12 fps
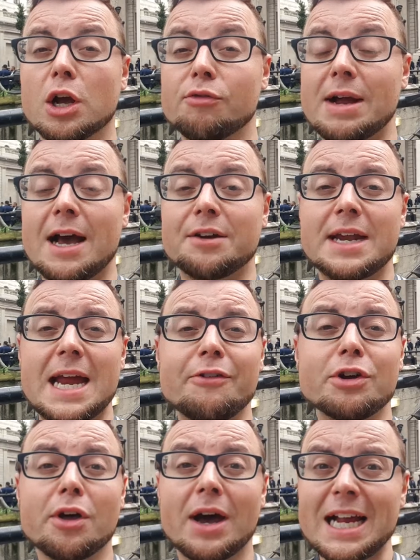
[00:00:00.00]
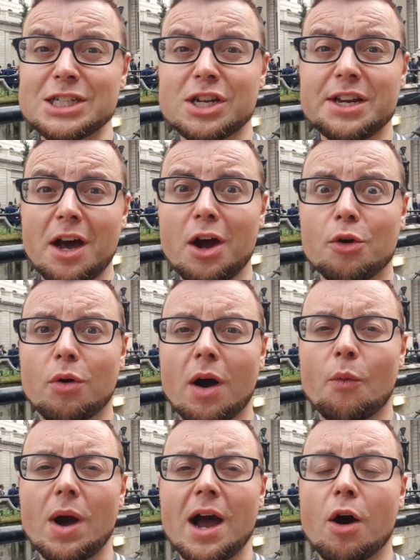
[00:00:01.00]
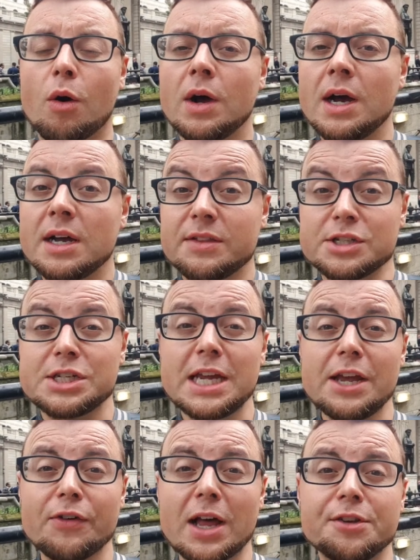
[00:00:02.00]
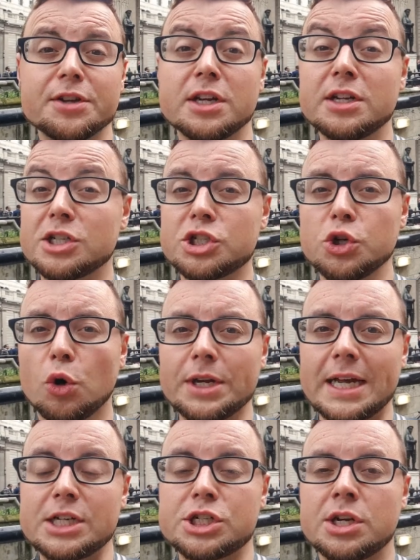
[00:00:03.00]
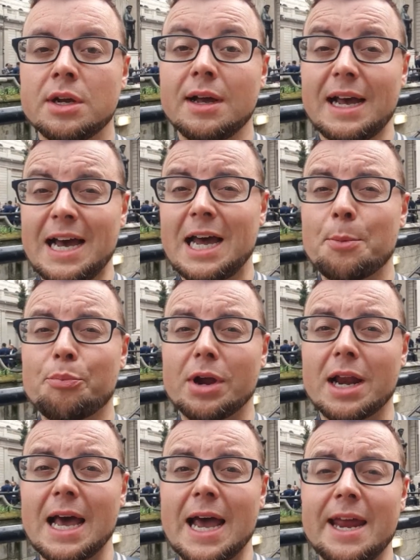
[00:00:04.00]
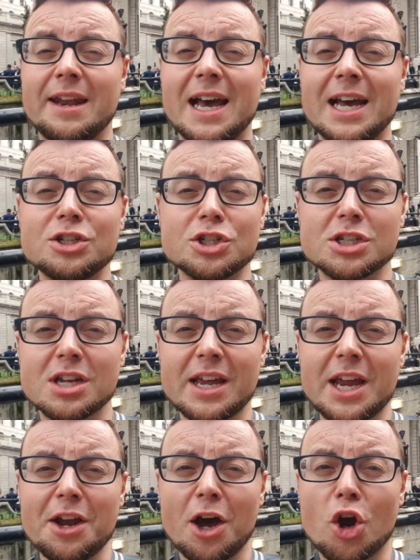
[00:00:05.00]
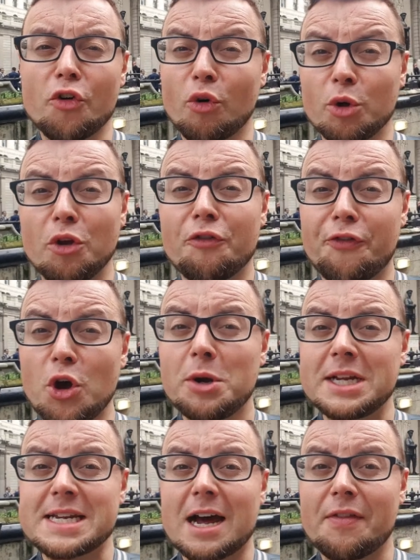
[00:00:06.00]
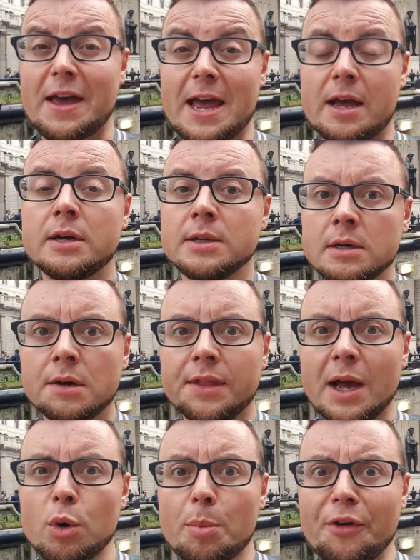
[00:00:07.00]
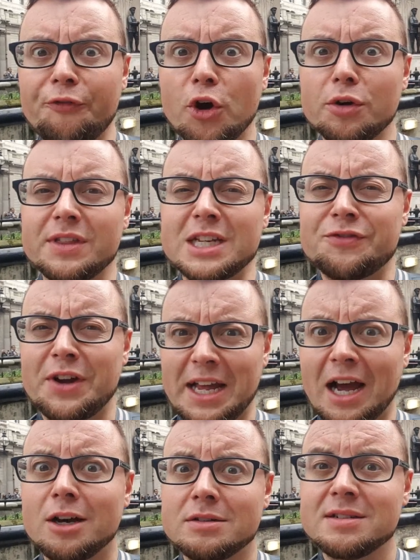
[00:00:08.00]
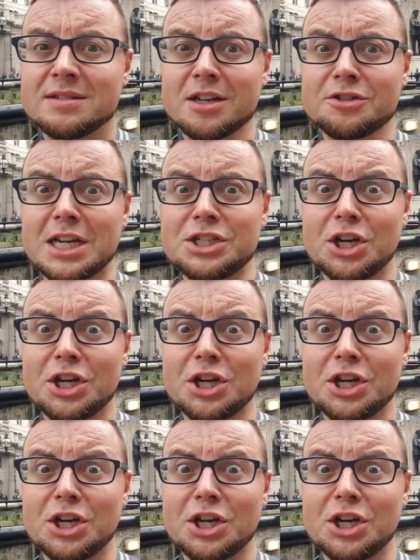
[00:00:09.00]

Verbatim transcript: look around an area that I actually know quite well, the City of London, Shoreditch and Brick Lane. And just to let you know, for all you foodies out there, there will be food in this video, so stay